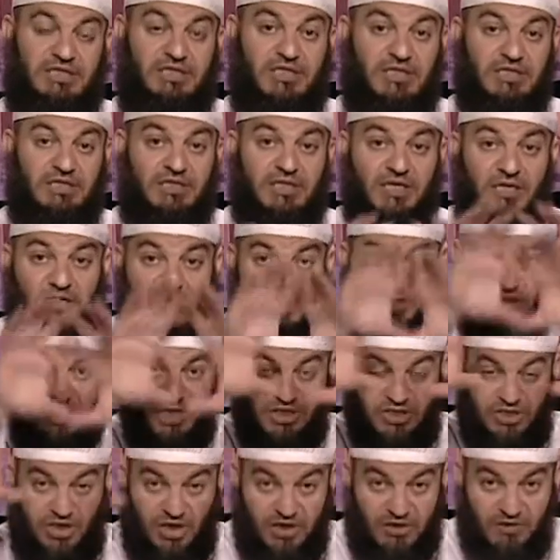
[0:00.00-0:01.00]
This is
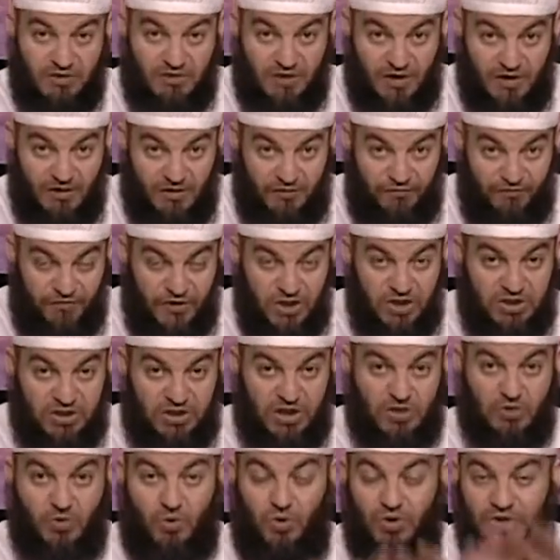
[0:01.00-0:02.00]
the general
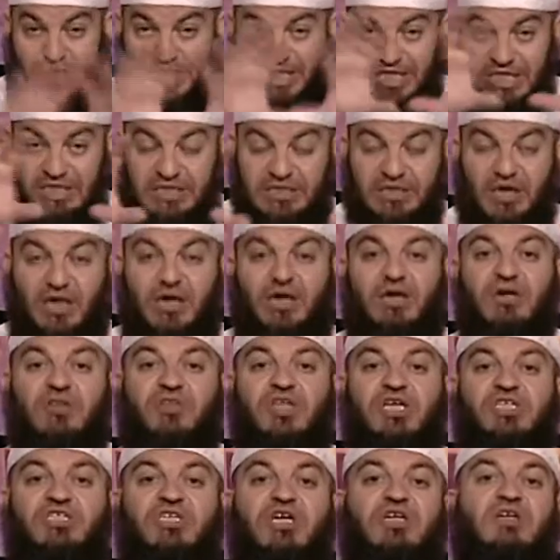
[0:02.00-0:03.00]
feature, or these
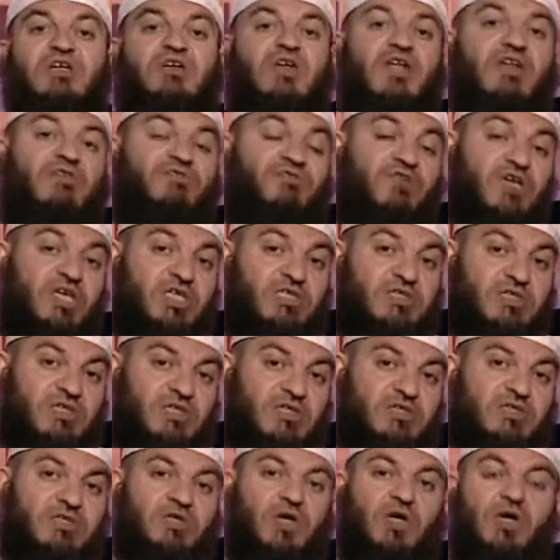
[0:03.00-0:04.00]
are the general
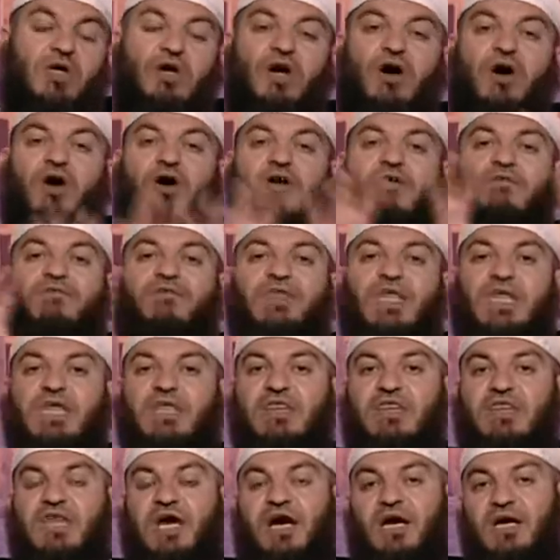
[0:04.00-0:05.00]
features of
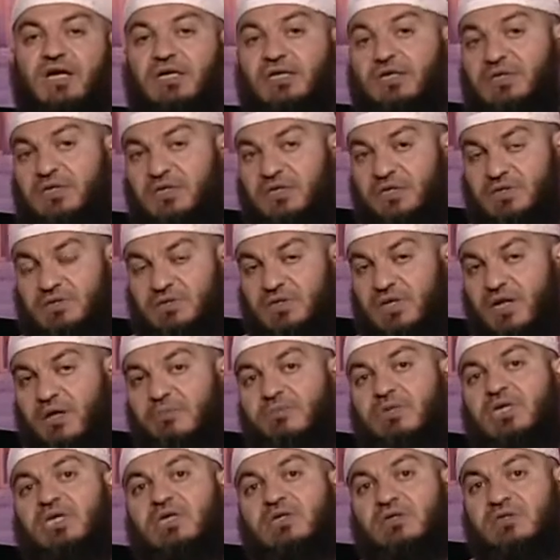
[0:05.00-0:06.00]
the
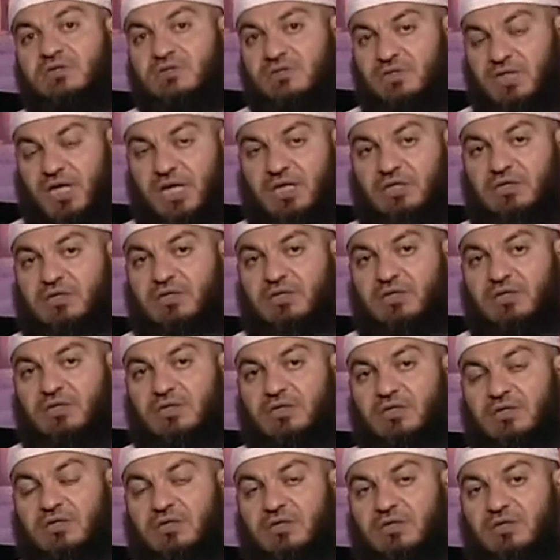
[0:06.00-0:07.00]
Islamic
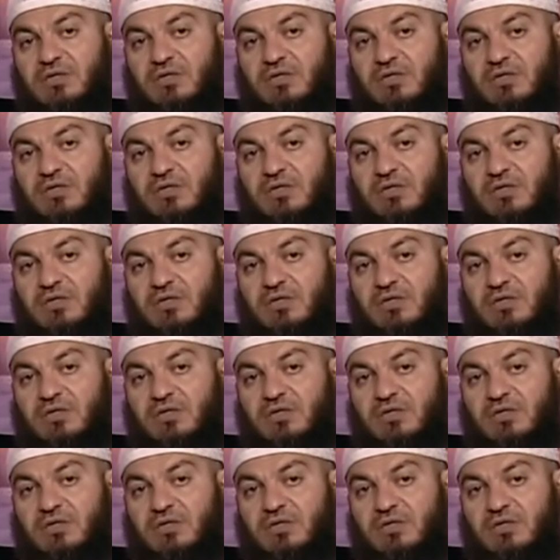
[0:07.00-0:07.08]
State.